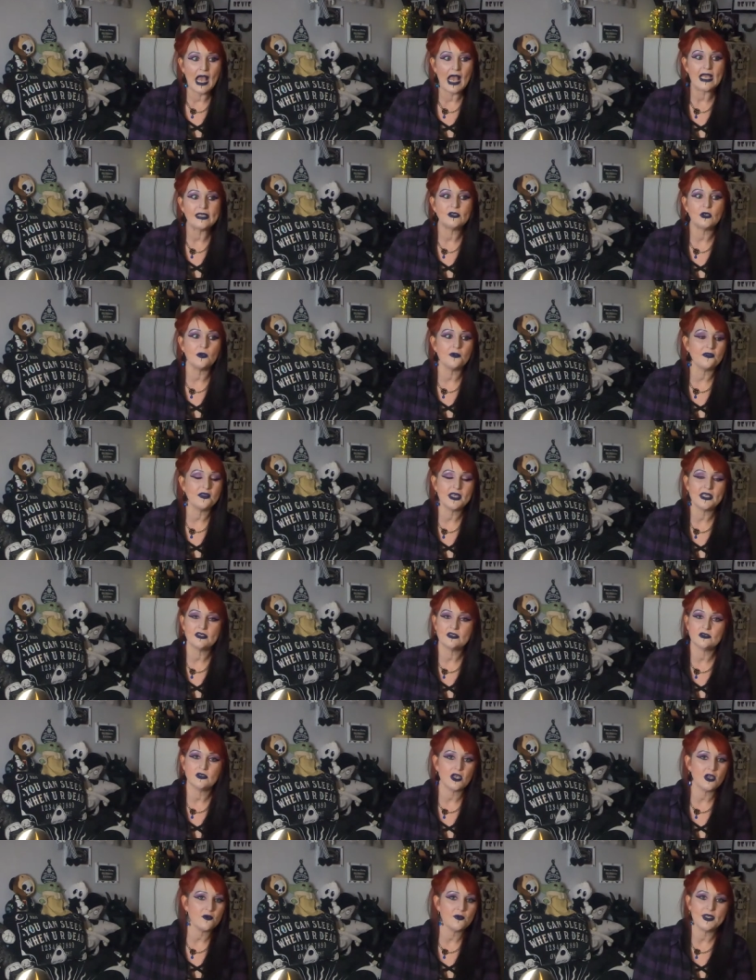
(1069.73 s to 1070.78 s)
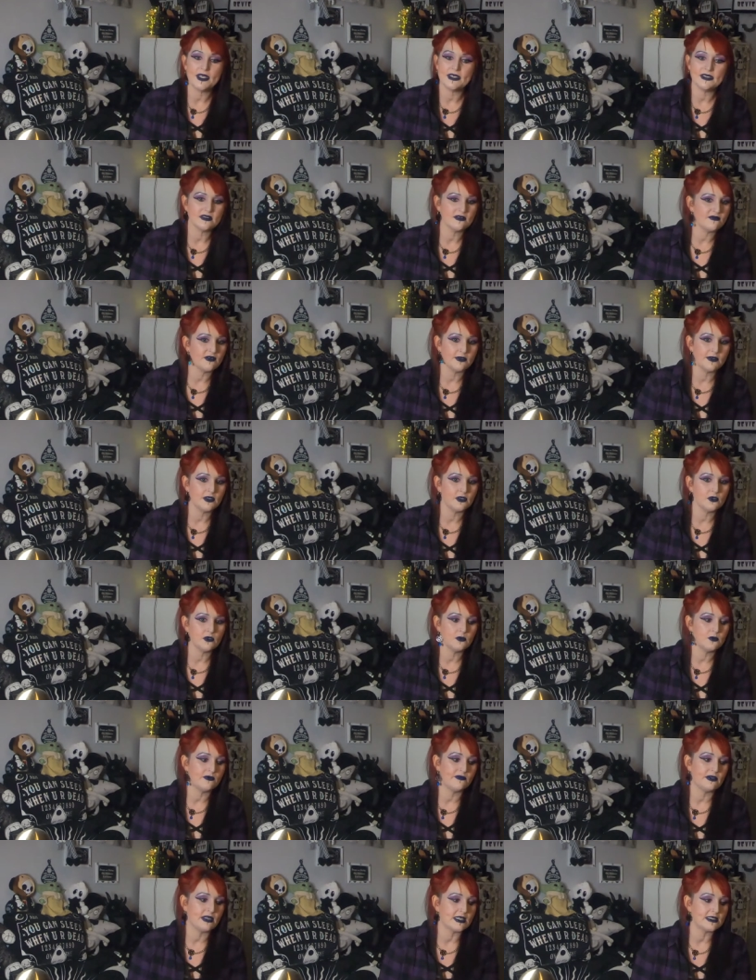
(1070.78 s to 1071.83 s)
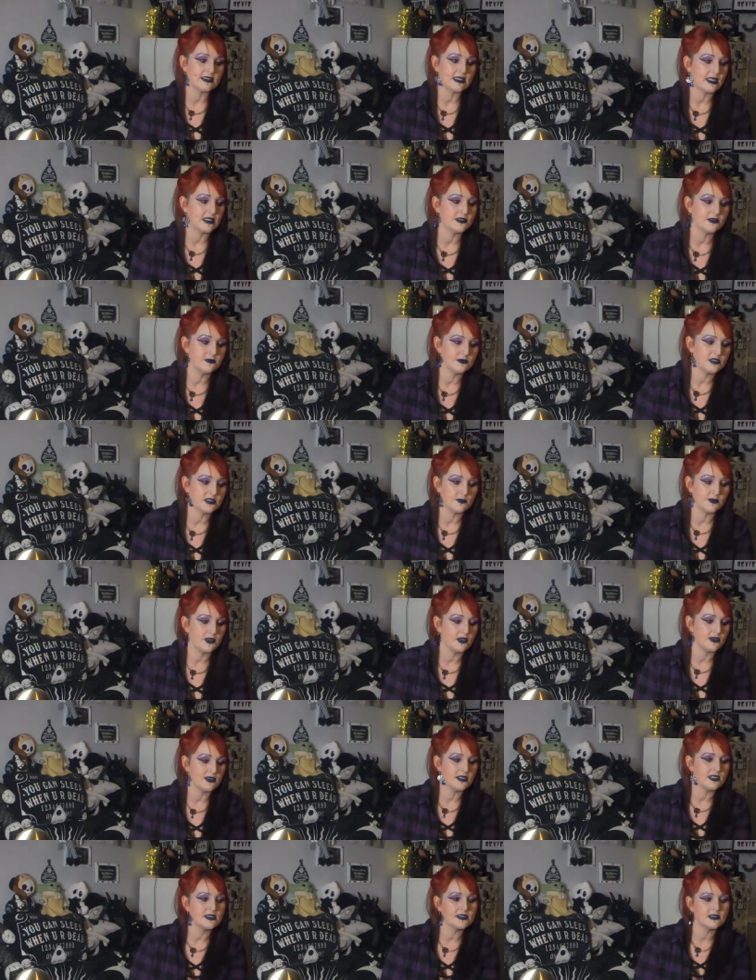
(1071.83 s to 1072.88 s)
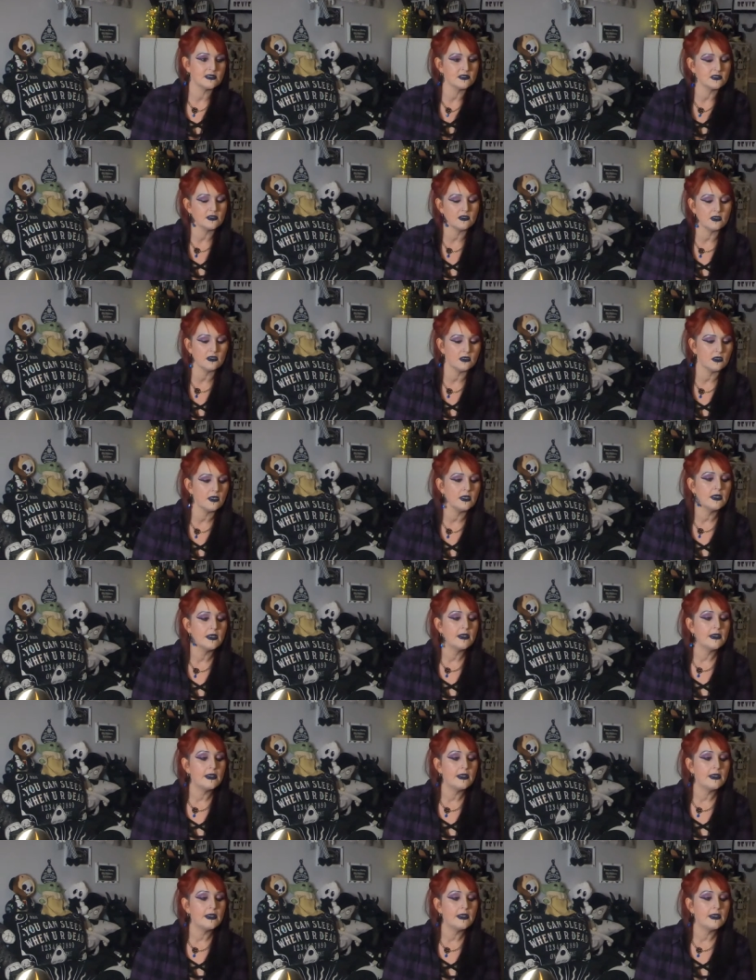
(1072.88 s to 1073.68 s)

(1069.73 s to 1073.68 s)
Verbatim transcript: I don't think couriers are very good with glass items, to be honest, so